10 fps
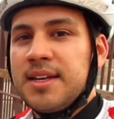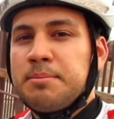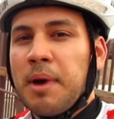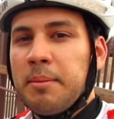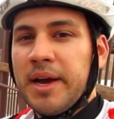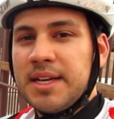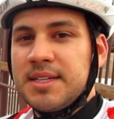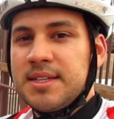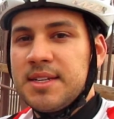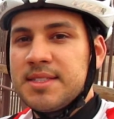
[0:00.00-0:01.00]
my bike
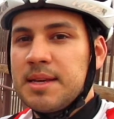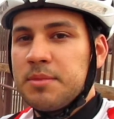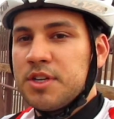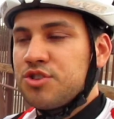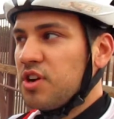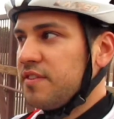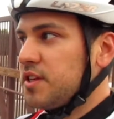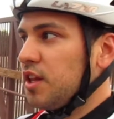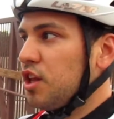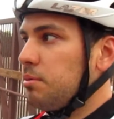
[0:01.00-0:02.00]
did seem to drift a
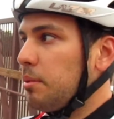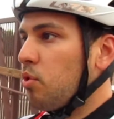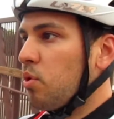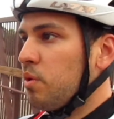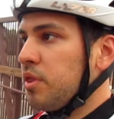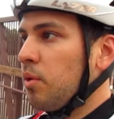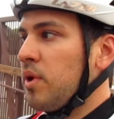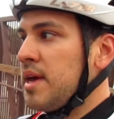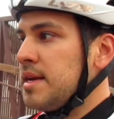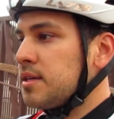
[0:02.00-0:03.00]
little bit more with the
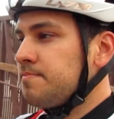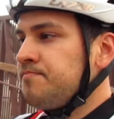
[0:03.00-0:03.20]
wind.